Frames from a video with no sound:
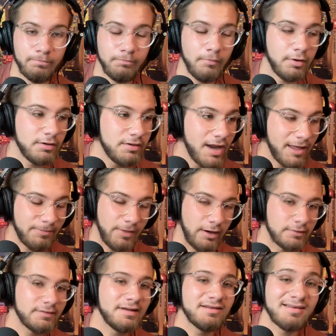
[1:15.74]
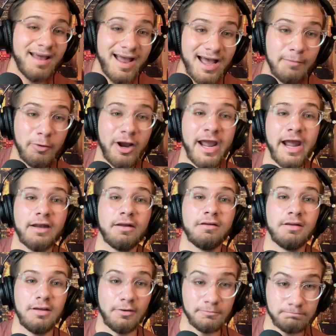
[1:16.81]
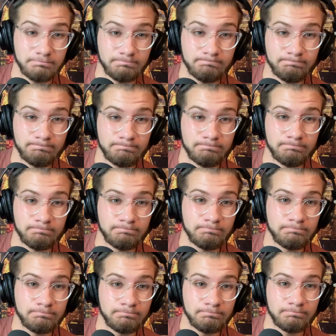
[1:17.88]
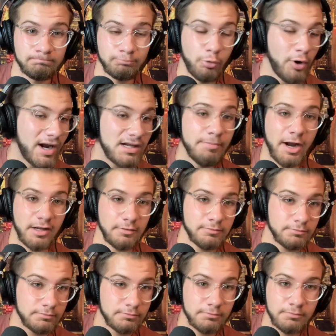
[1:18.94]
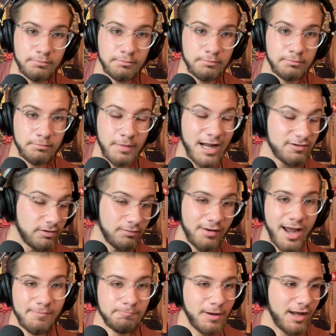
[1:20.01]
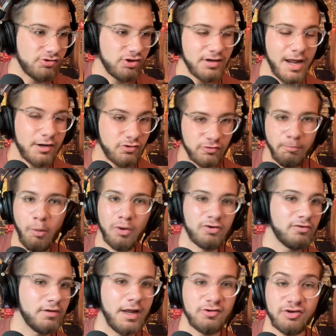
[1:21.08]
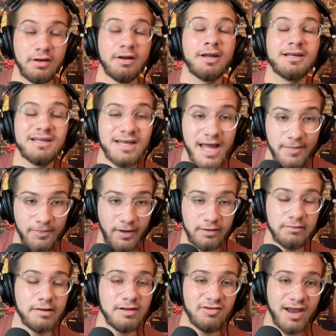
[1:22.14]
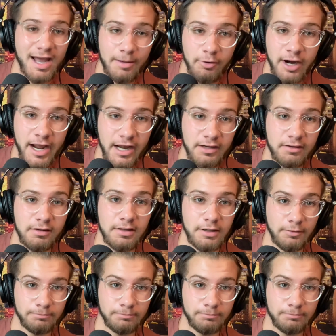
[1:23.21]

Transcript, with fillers: Nothing is ever handed to you. For anybody. That's a life lesson, not a sports lesson. Nothing is ever handed to you.